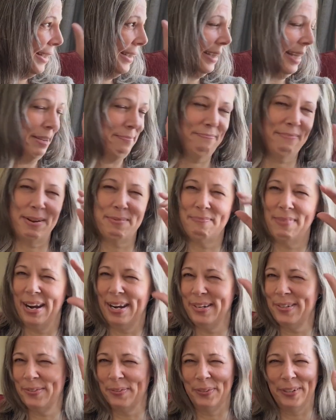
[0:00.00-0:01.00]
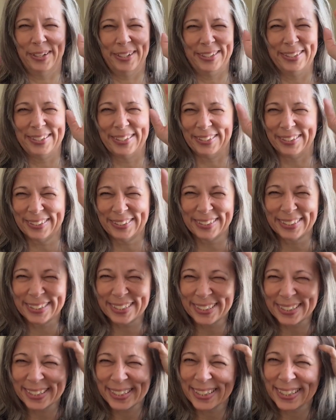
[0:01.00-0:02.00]
let my mind wander.
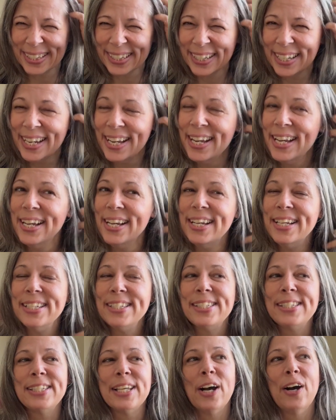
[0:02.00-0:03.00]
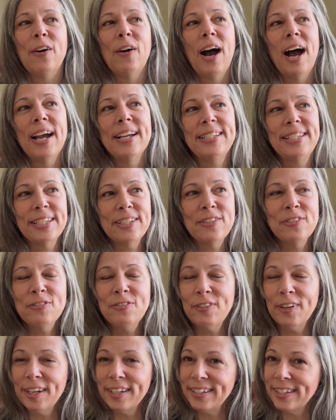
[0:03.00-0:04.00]
So I didn't
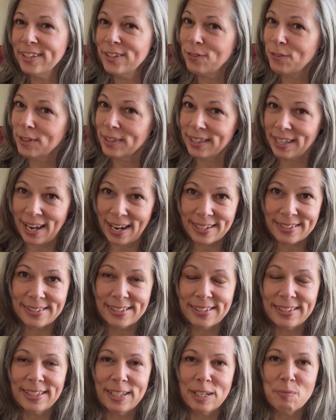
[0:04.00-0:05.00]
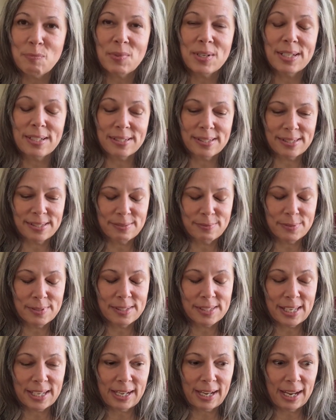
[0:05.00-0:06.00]
find it a relaxing knit because it was
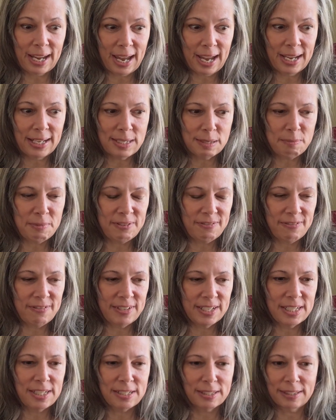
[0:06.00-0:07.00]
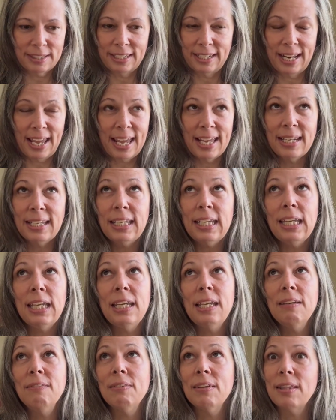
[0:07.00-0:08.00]
like I had to be vigilant. And
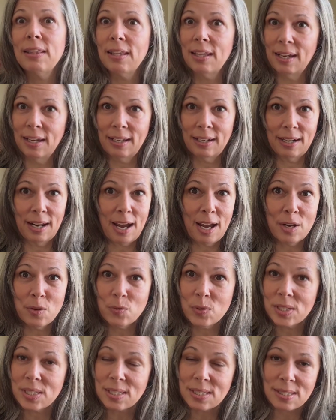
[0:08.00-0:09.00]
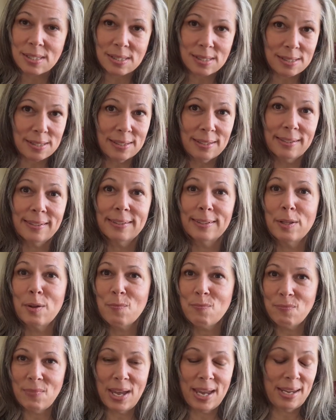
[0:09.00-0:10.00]
even then, I was still
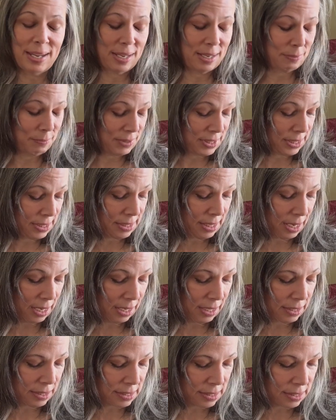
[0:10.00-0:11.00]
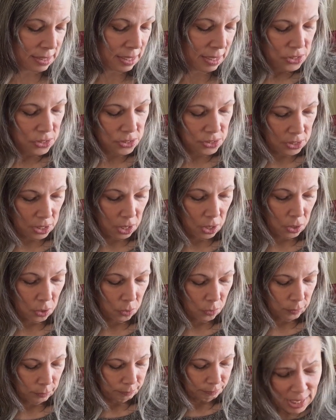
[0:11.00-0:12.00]
making mistakes.
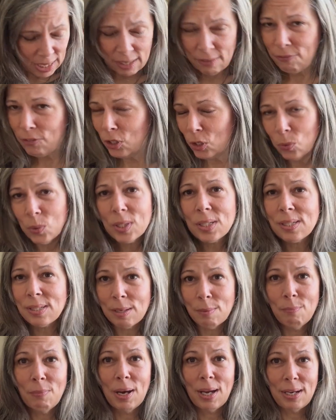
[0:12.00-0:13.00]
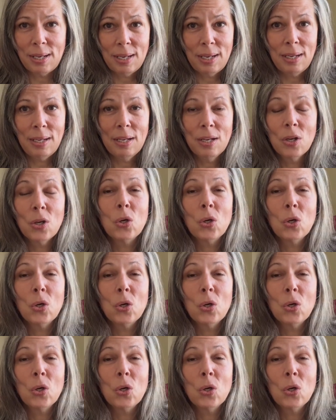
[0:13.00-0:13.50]
So if you are somebody